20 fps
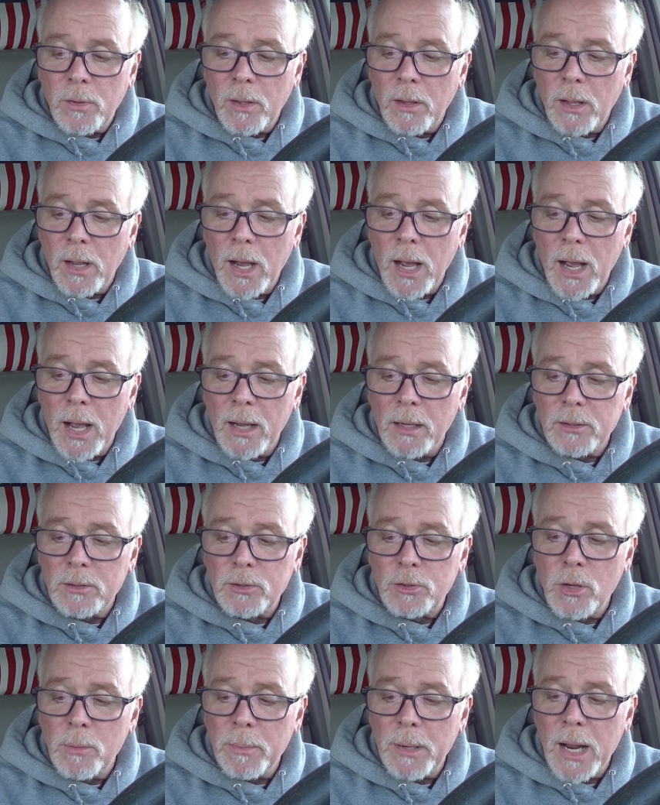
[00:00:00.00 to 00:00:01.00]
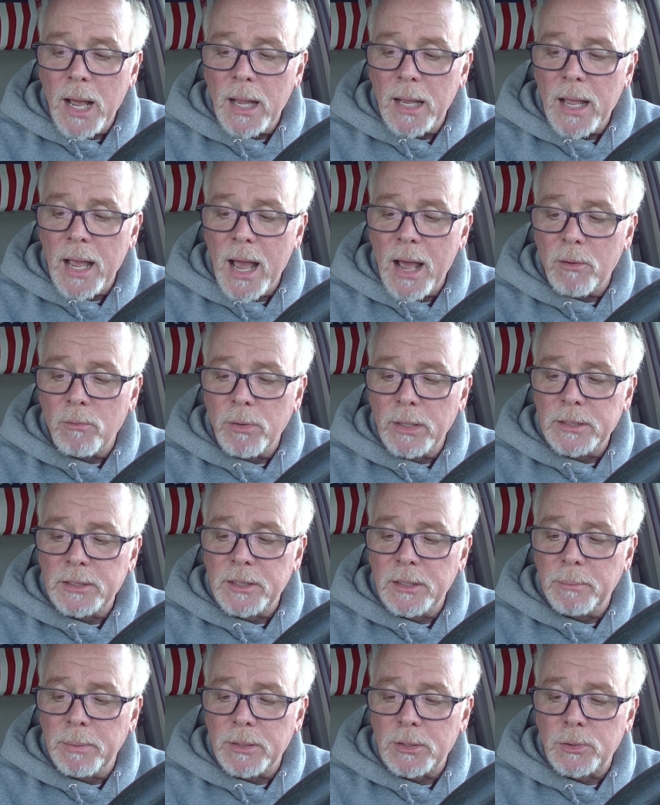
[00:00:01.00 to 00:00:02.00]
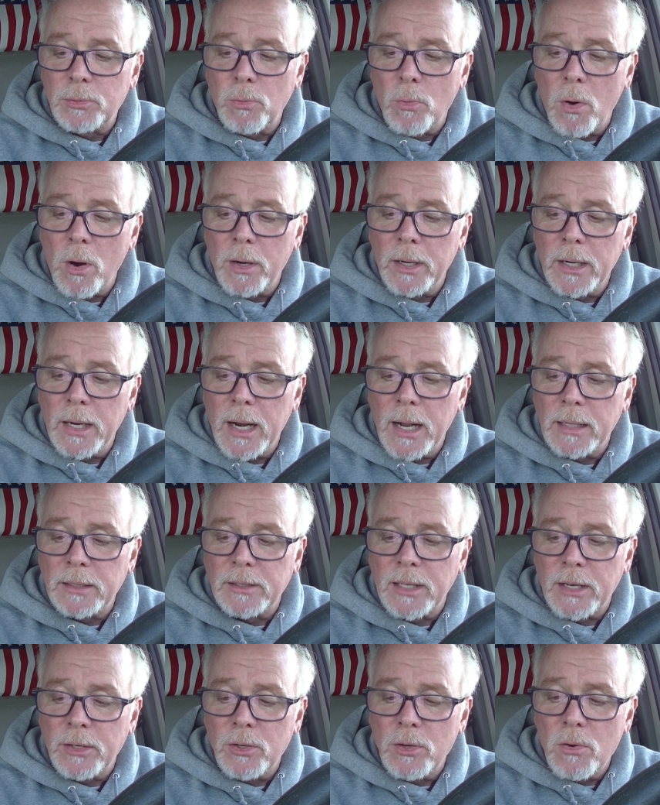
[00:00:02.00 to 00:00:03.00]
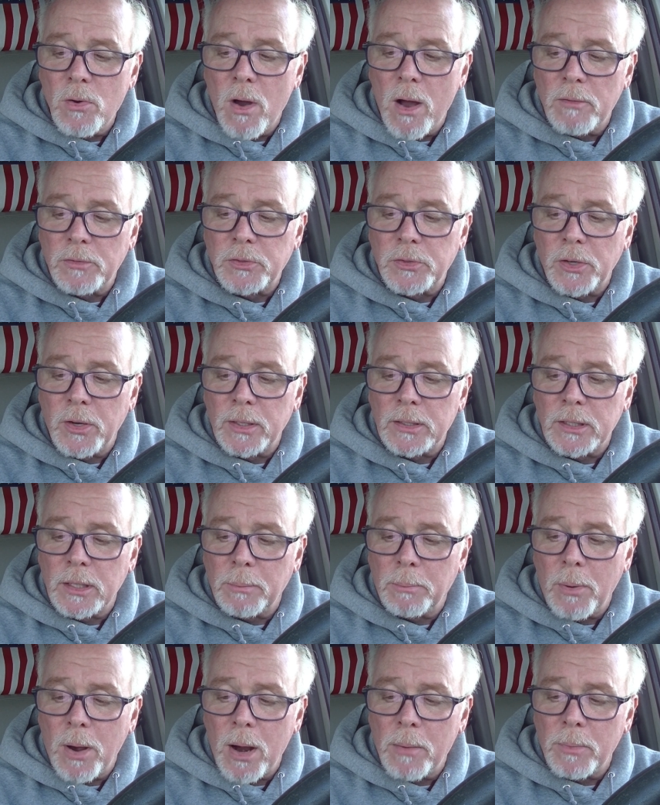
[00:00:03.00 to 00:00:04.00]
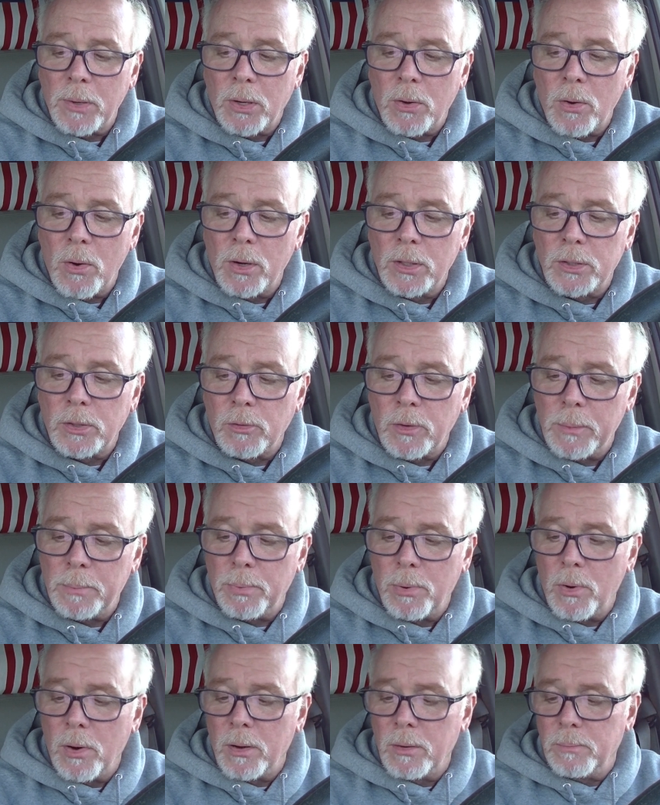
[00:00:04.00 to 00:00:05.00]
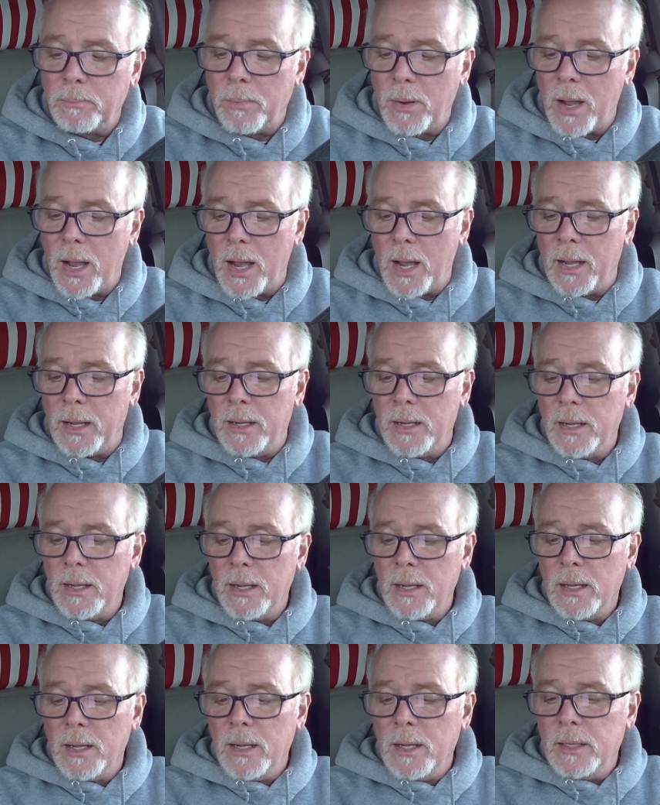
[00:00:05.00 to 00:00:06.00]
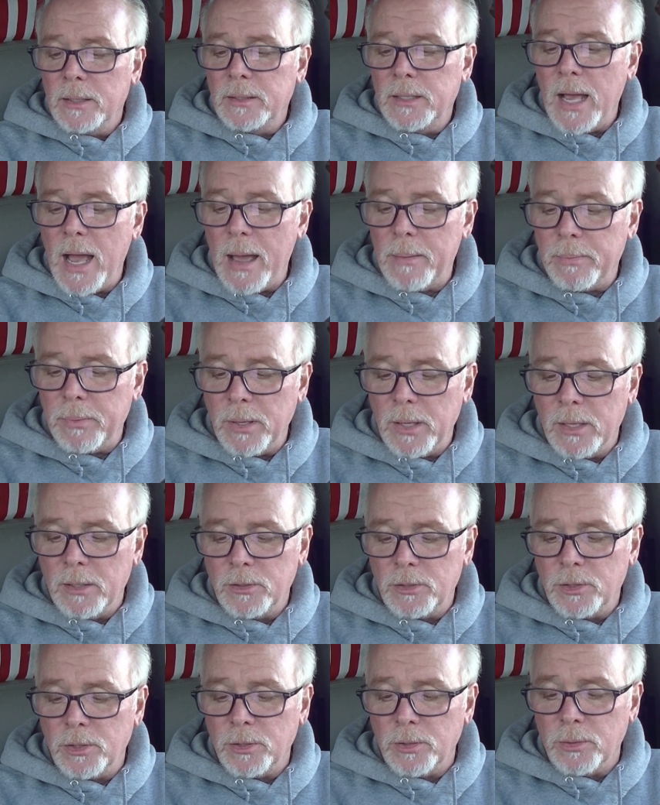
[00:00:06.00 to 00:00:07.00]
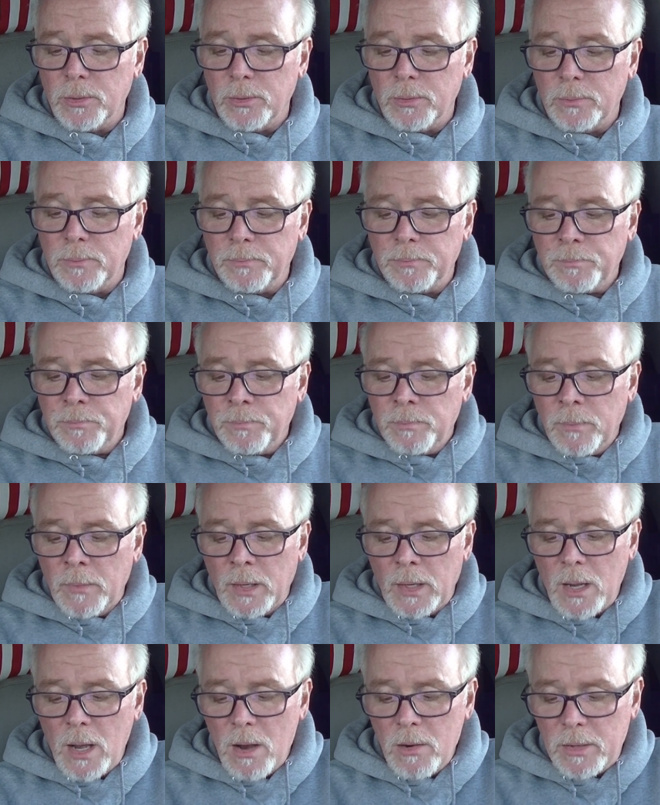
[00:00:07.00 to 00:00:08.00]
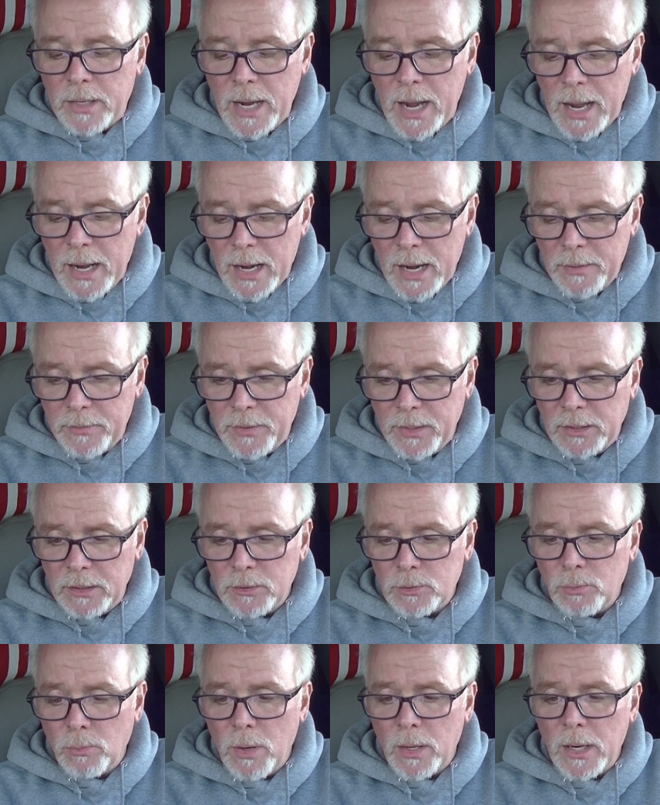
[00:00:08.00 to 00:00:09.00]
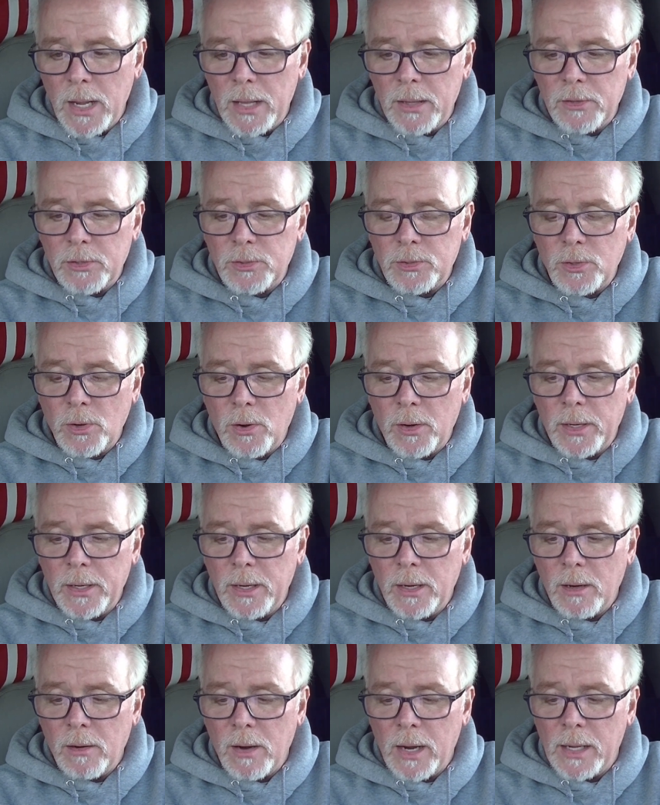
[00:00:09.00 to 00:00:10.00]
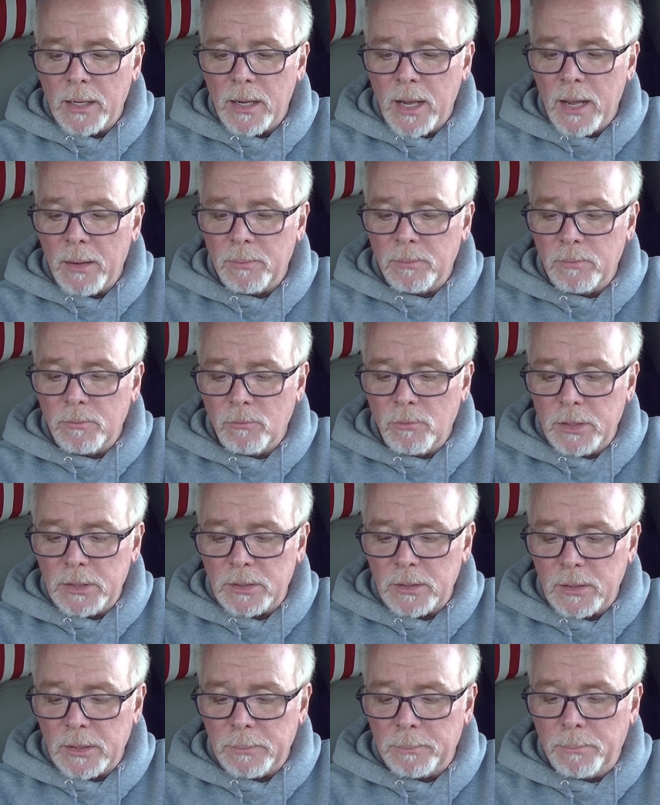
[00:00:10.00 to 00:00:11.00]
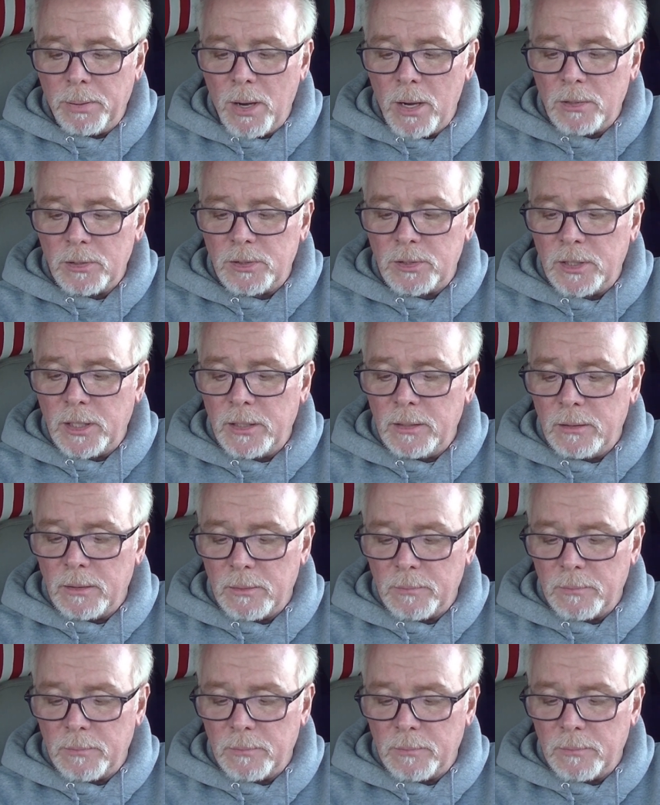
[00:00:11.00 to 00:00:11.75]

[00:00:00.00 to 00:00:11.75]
Tuminelli had recently been sworn in as a new officer at the department, according to a report by Tap Into. Okay, and I think there's one other story here I had recently posted.